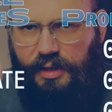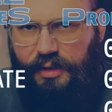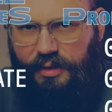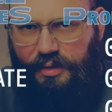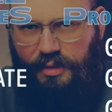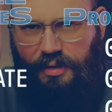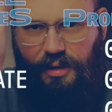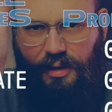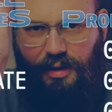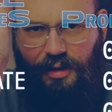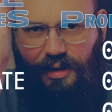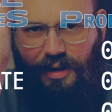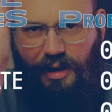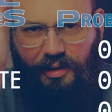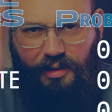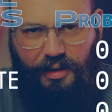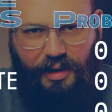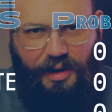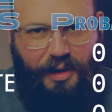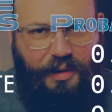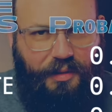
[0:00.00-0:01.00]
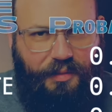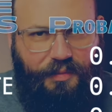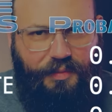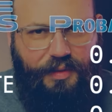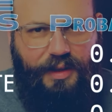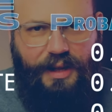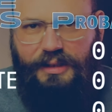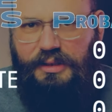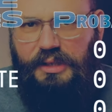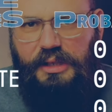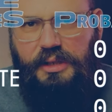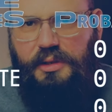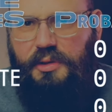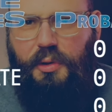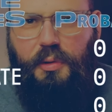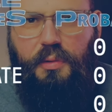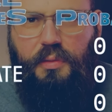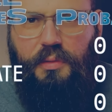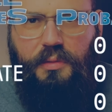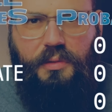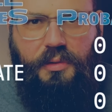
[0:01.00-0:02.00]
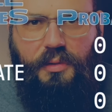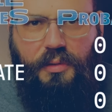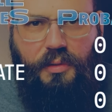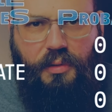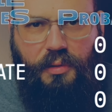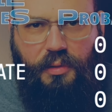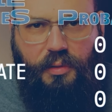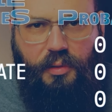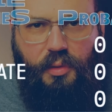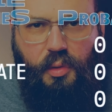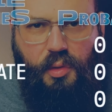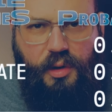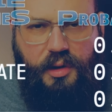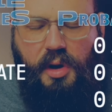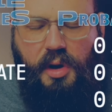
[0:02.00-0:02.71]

just, a, a, it's just two, two